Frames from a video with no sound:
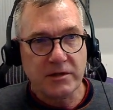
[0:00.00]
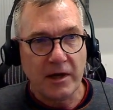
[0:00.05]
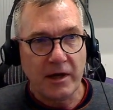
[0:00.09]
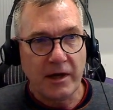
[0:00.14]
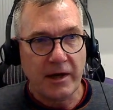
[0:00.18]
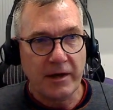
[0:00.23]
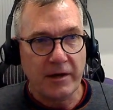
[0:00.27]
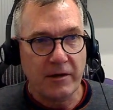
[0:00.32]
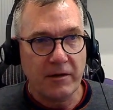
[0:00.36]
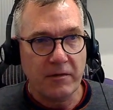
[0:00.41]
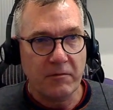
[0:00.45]
I
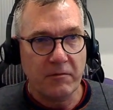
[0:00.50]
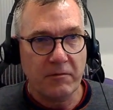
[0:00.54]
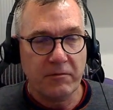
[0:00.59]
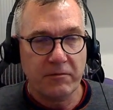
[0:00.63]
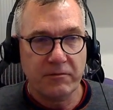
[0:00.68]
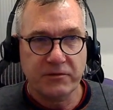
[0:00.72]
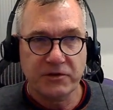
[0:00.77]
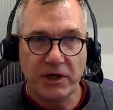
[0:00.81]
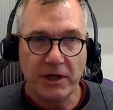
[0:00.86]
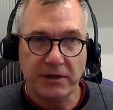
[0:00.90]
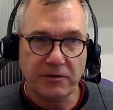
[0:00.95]
had a
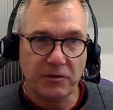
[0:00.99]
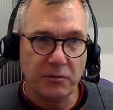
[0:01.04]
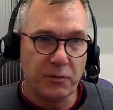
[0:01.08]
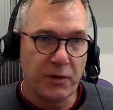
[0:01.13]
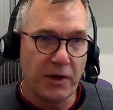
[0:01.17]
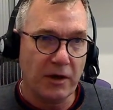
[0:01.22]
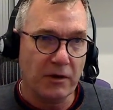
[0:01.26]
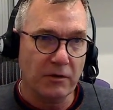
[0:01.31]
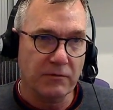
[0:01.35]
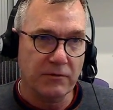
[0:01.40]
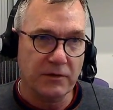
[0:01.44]
shattered
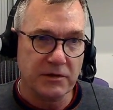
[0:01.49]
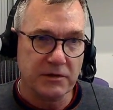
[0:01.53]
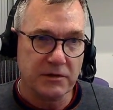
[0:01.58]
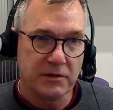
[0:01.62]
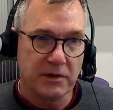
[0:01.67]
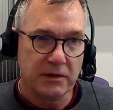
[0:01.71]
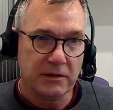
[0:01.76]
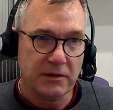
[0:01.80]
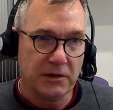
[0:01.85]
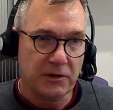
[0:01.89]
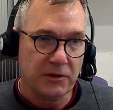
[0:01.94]
pelvis
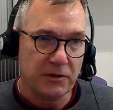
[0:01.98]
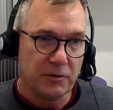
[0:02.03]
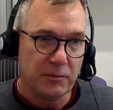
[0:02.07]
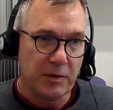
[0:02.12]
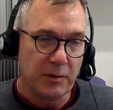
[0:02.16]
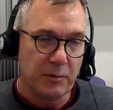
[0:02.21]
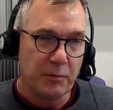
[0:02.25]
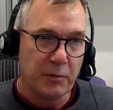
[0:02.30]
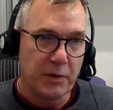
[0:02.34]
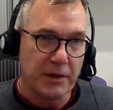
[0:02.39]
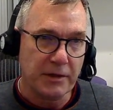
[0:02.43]
that needed to
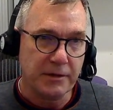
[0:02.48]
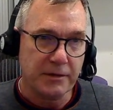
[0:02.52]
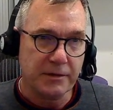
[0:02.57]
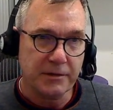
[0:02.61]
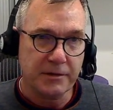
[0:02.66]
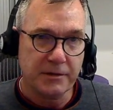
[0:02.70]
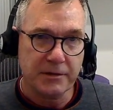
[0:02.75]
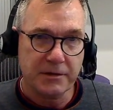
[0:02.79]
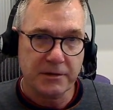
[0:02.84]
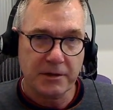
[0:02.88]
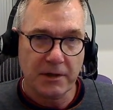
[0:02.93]
be
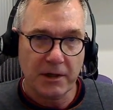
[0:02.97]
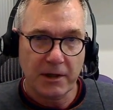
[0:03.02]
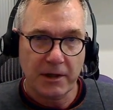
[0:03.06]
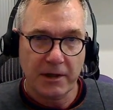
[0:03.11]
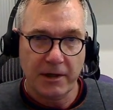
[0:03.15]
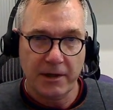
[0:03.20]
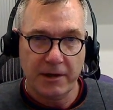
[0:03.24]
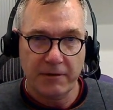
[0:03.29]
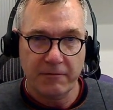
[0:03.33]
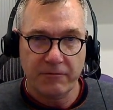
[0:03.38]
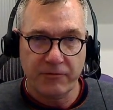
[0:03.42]
pinned. I
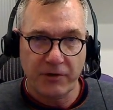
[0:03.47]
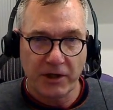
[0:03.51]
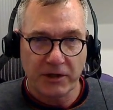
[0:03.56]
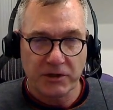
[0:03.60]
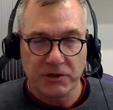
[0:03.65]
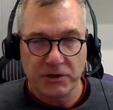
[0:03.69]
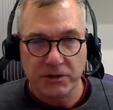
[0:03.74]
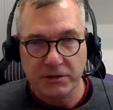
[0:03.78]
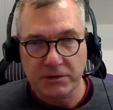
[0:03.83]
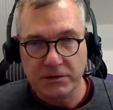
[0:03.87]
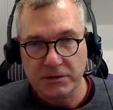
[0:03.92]
had a
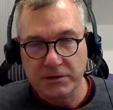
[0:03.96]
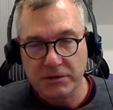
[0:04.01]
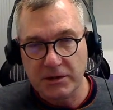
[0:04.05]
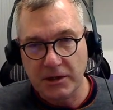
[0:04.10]
fractured